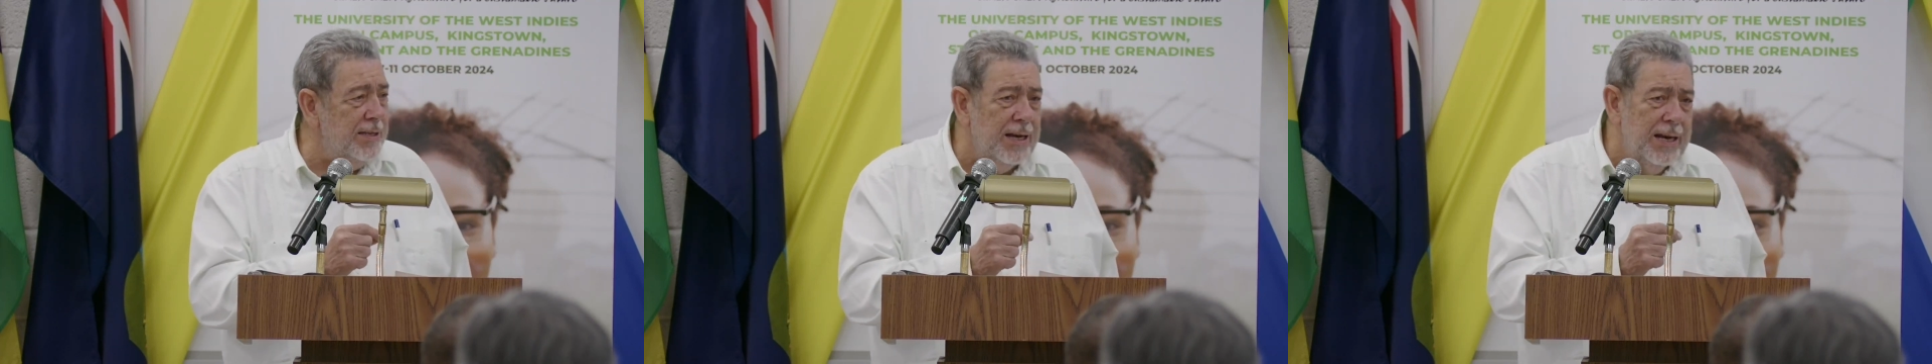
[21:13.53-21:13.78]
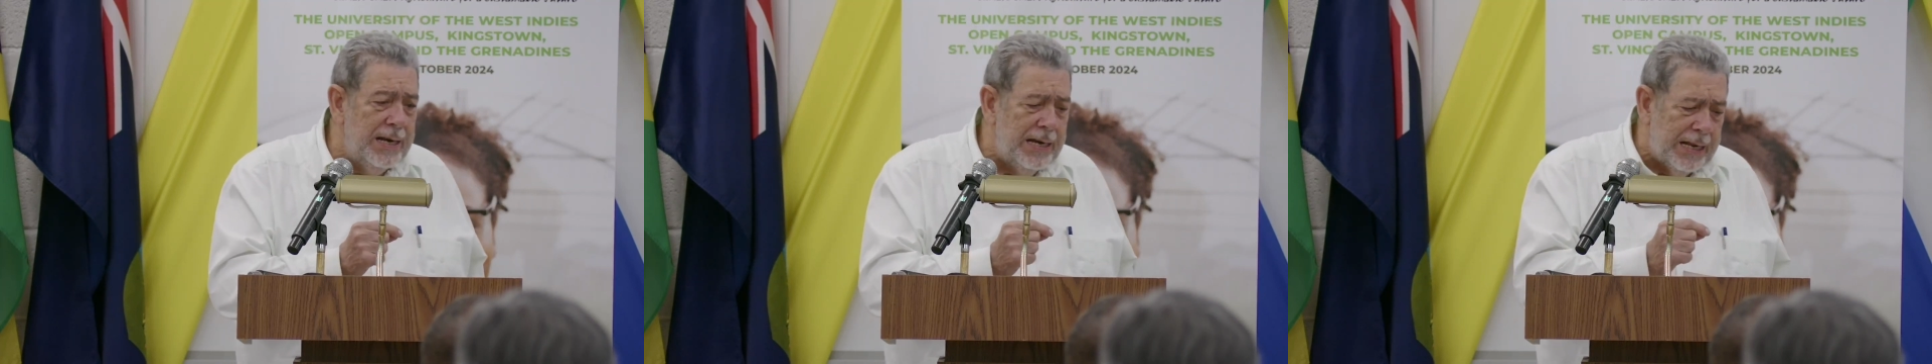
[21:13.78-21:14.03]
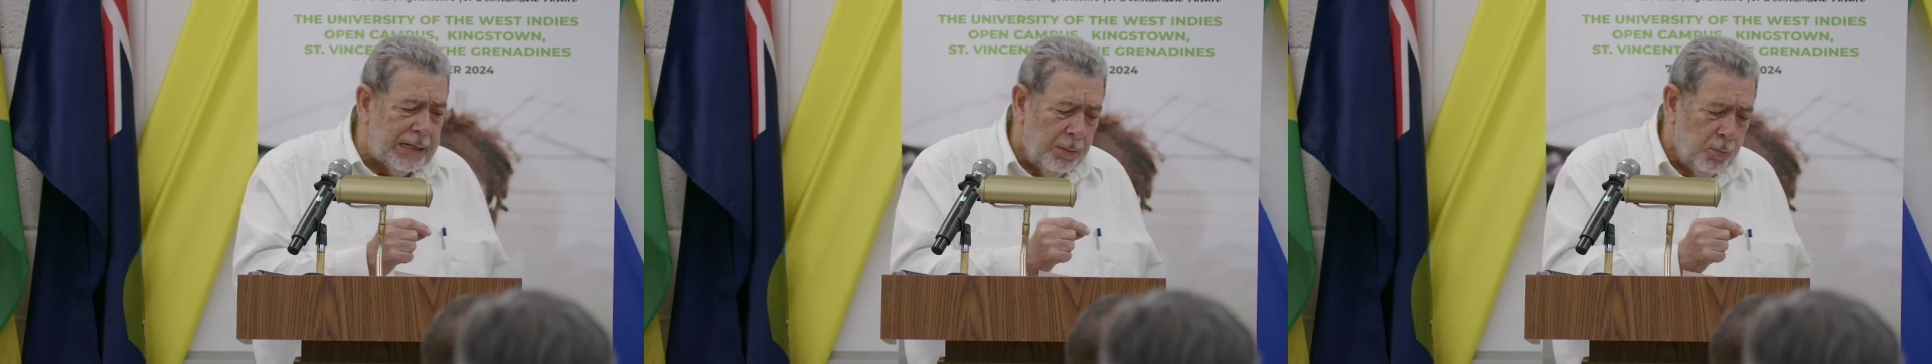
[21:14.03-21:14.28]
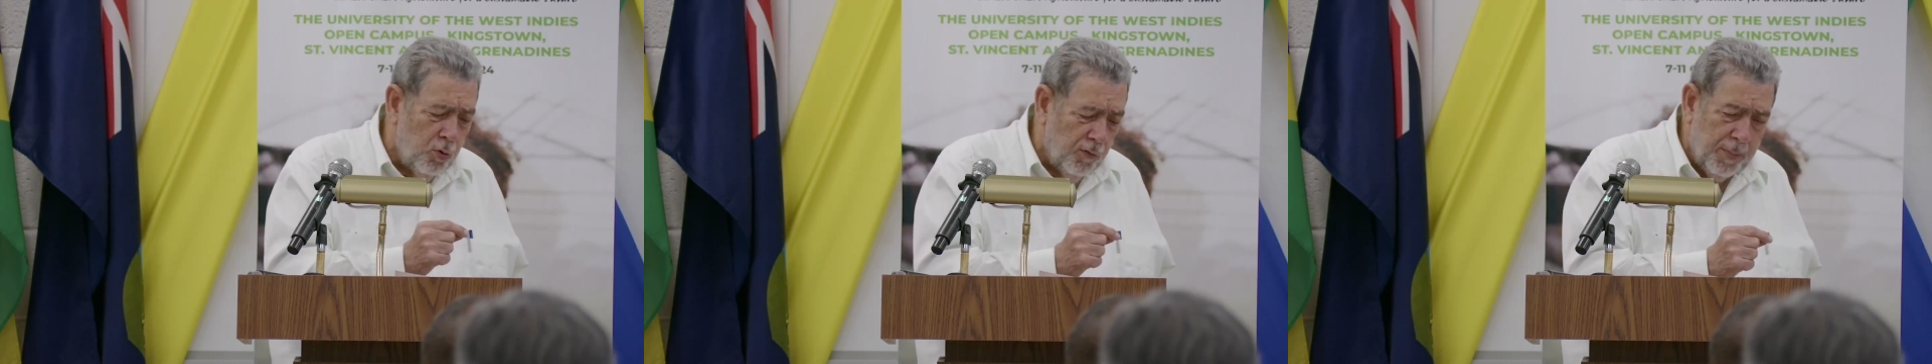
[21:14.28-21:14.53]
and there's a
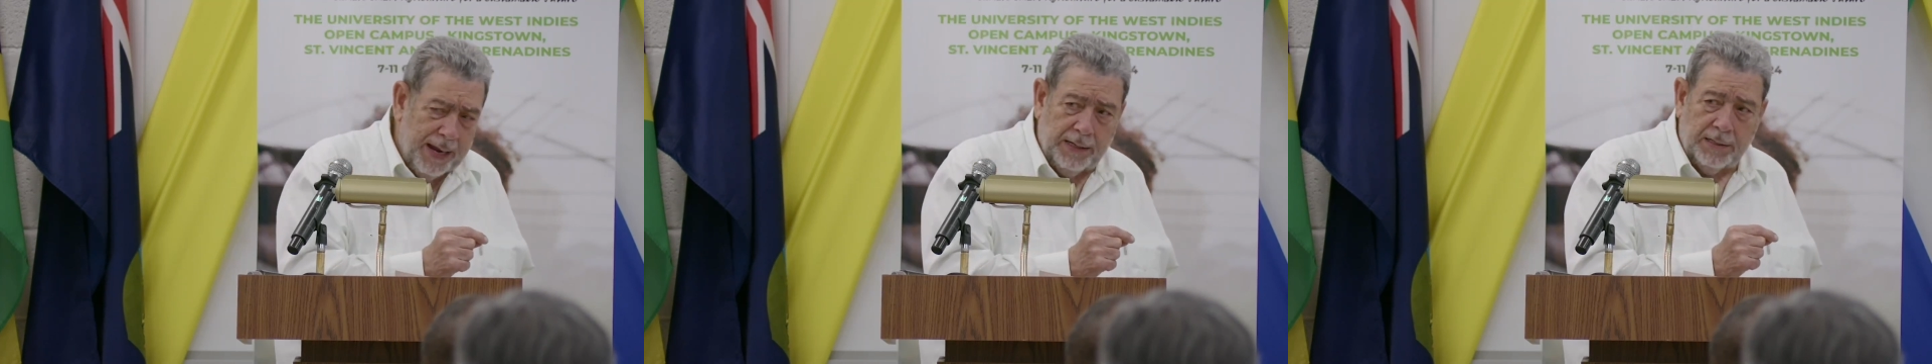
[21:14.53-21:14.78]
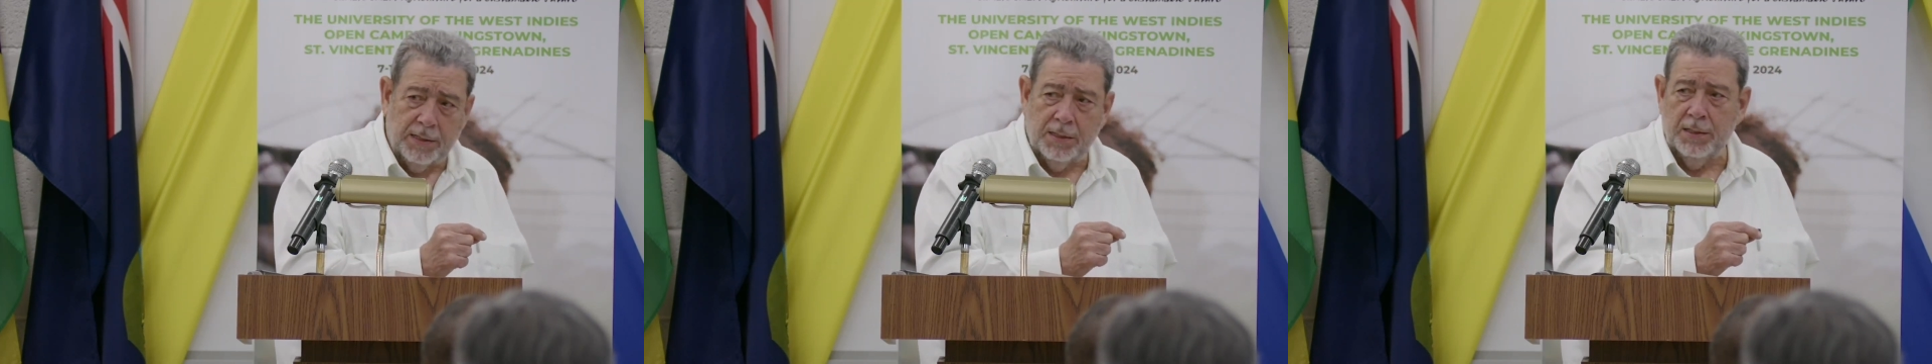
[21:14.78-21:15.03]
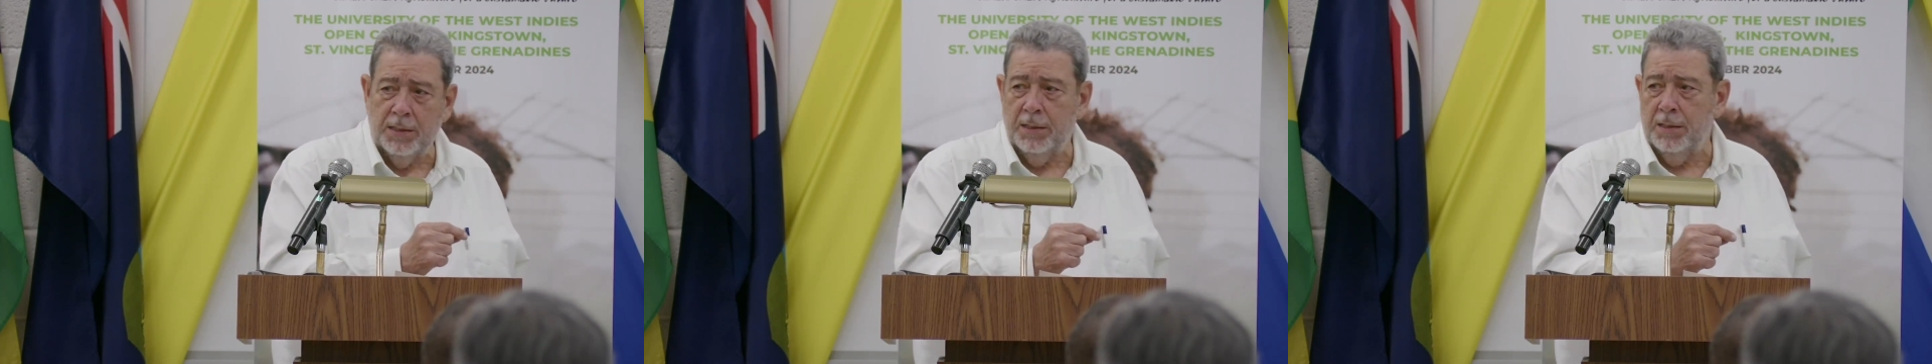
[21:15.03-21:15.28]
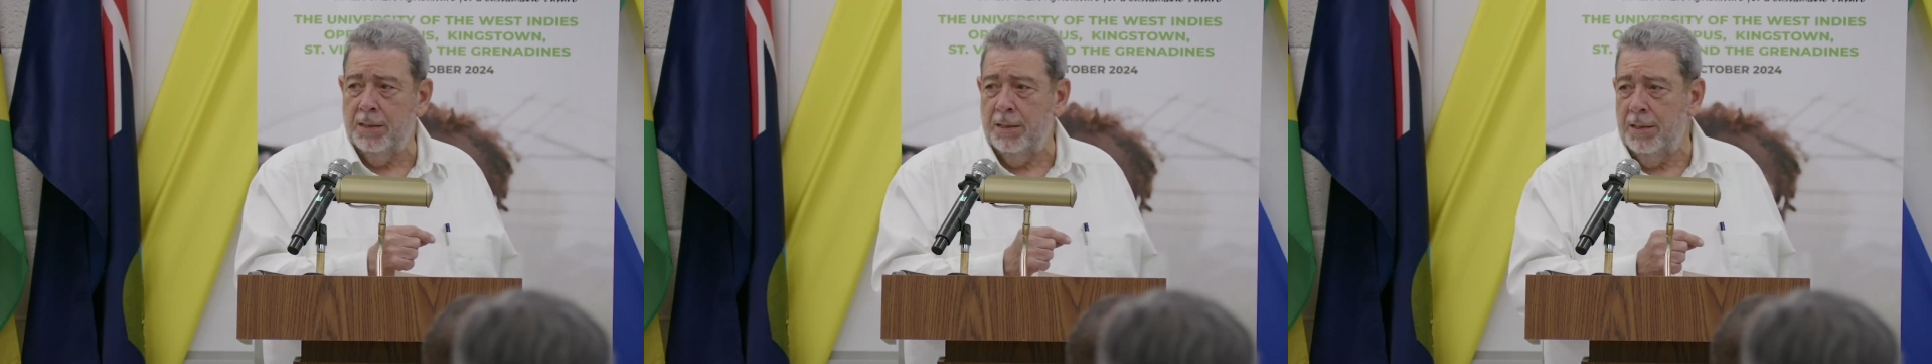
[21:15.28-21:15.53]
little
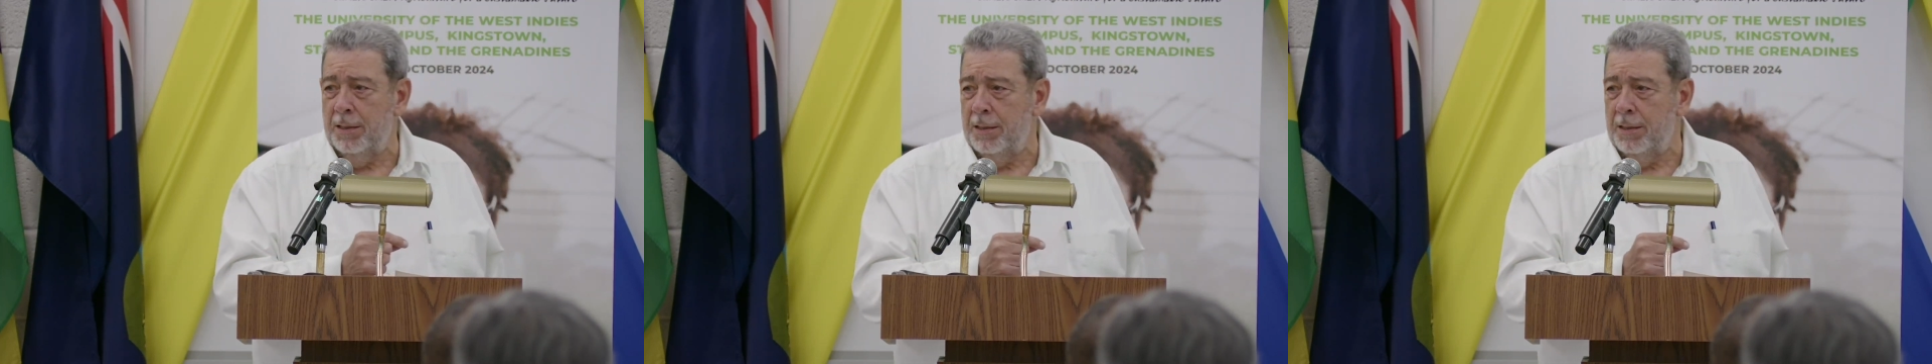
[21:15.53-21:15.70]
movement,